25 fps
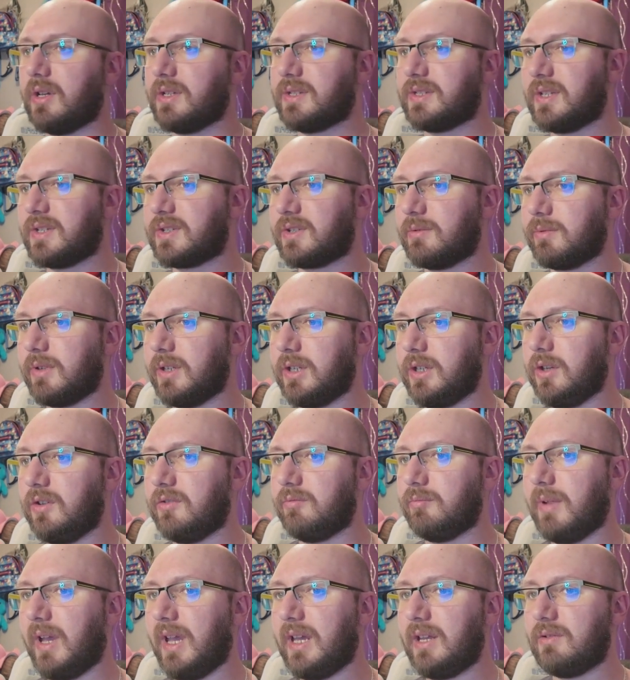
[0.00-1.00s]
Is this something you've
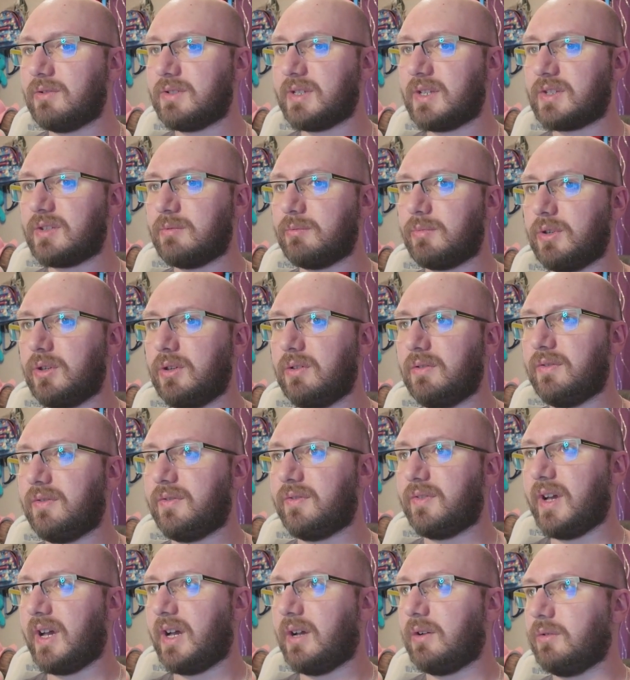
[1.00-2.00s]
made or is this something you've
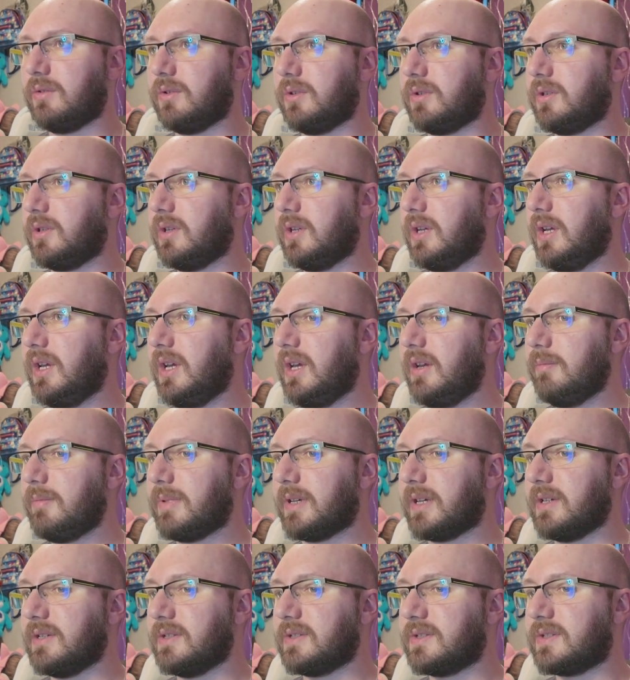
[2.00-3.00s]
found?
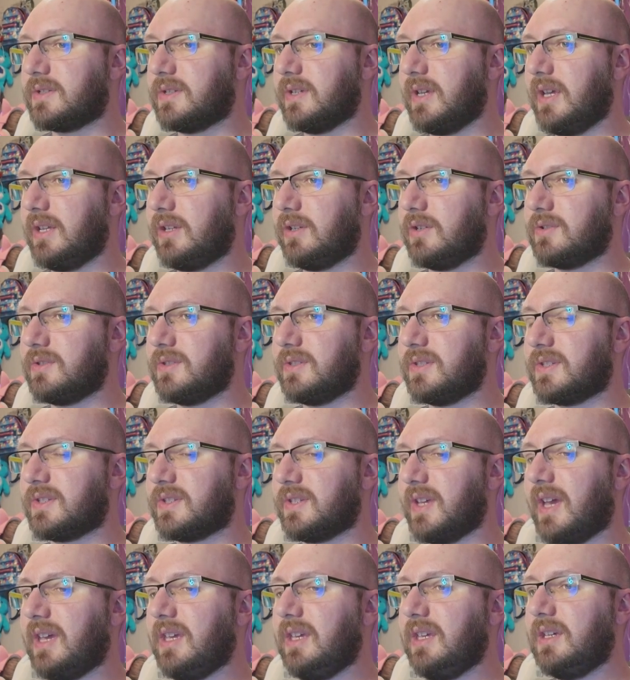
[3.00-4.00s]
Because it doesn't
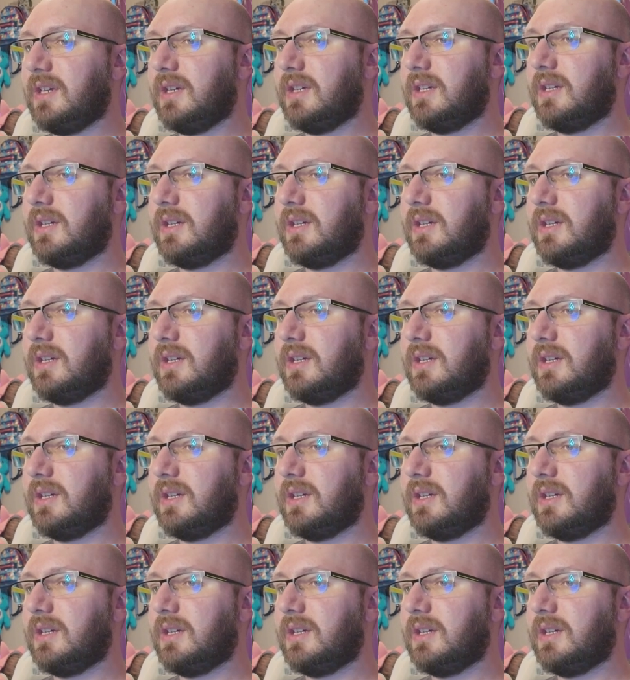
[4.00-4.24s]
say.